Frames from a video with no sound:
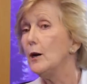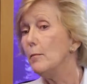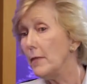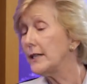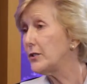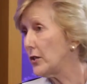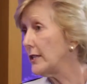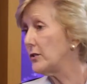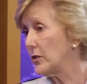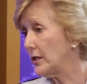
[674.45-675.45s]
My
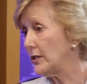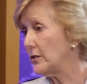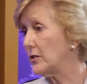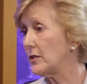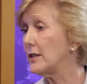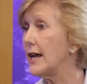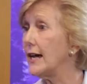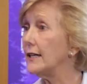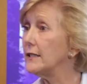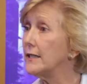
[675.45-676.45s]
sense is
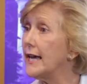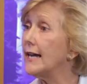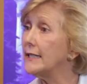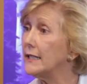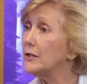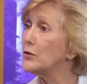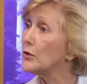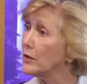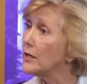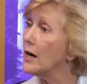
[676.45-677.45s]
that that is
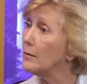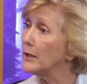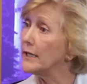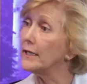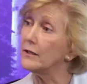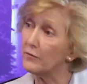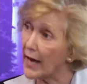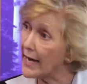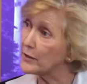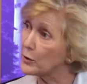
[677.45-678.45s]
an anomaly, and the
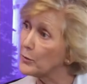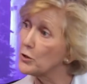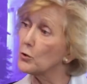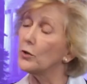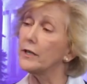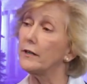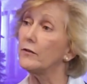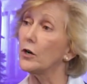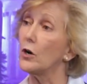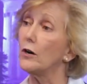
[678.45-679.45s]
vast majority of
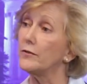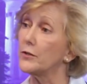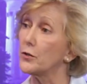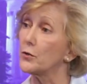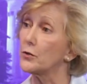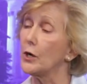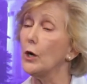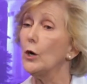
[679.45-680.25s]
our officers